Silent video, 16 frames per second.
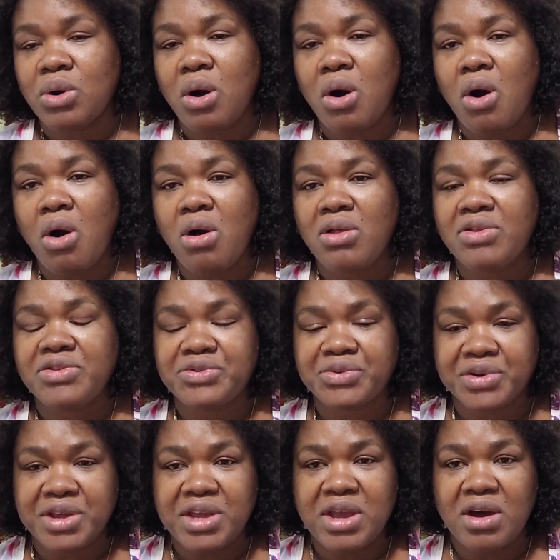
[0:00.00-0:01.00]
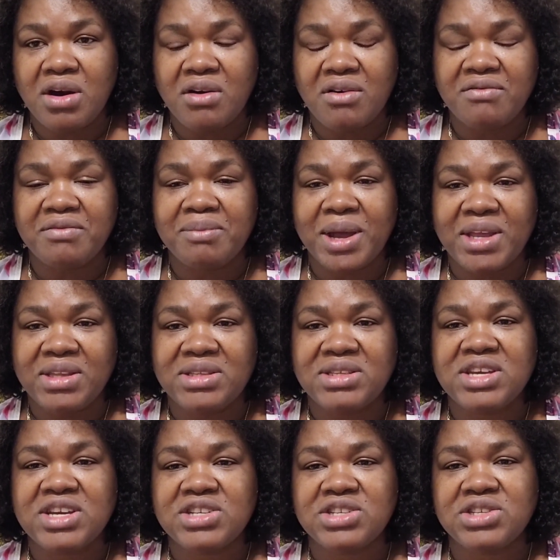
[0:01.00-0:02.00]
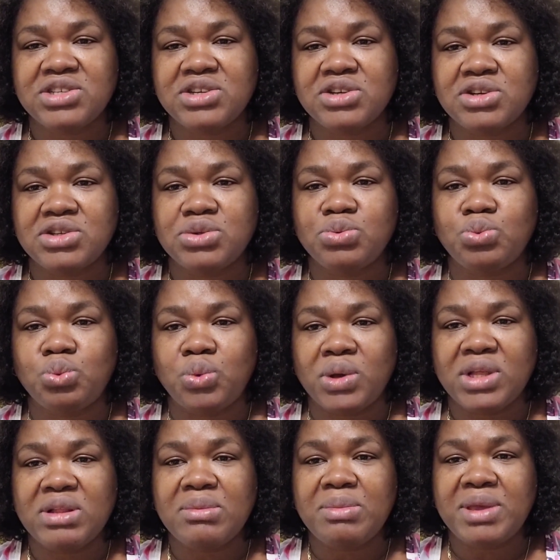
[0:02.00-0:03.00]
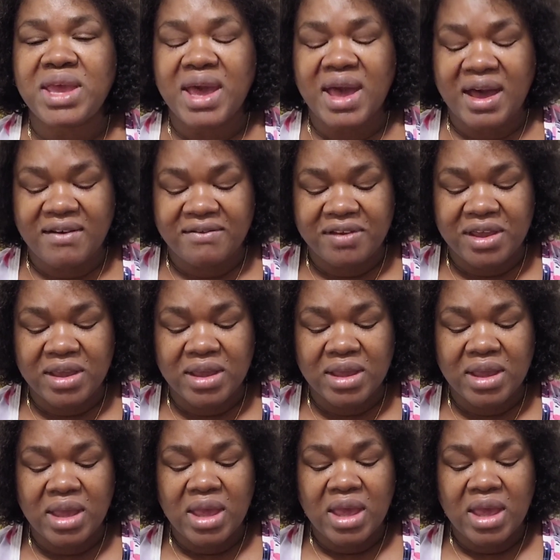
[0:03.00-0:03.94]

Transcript: all three of my testers will be having